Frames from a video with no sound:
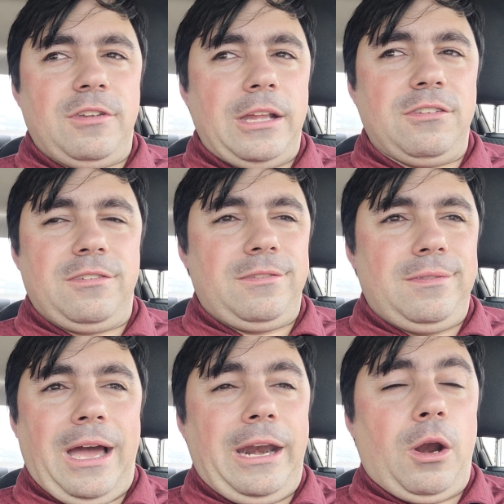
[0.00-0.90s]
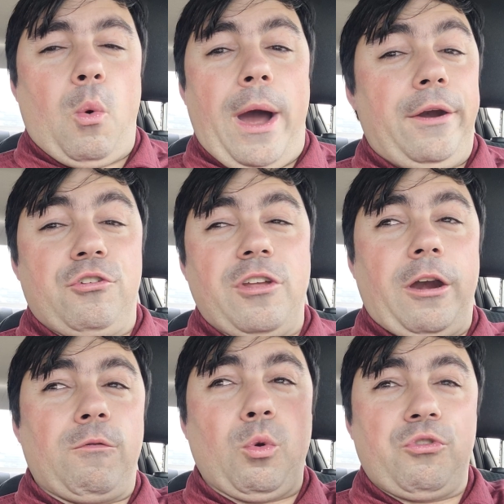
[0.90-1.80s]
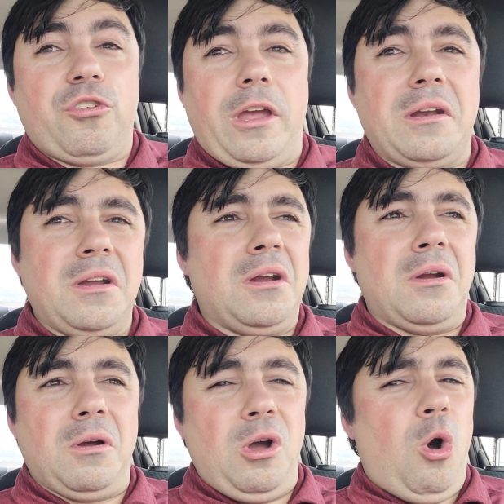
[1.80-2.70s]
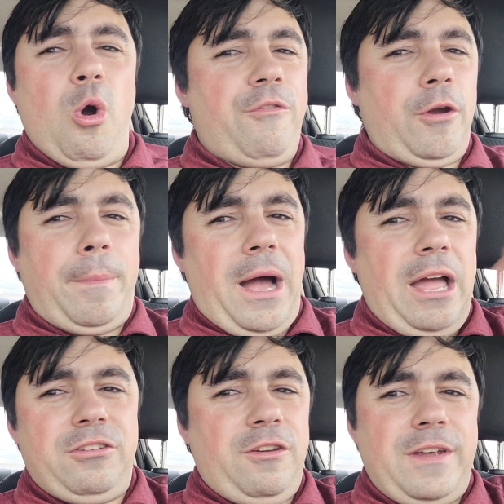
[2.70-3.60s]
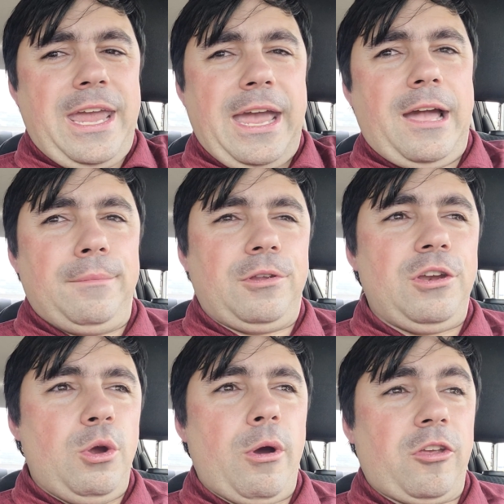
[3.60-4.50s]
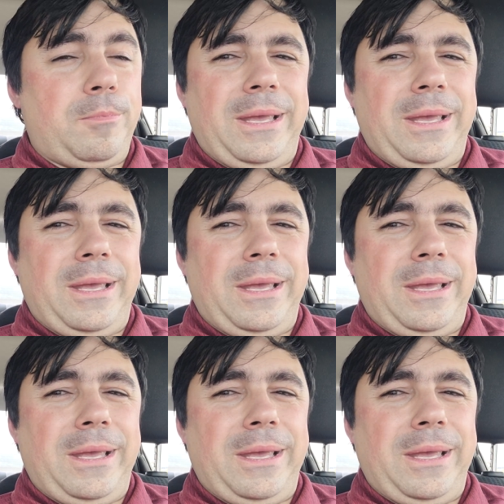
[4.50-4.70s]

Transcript: That's I don't know why there's not a rule saying, oh, if you're positive, you can't come to the U.S.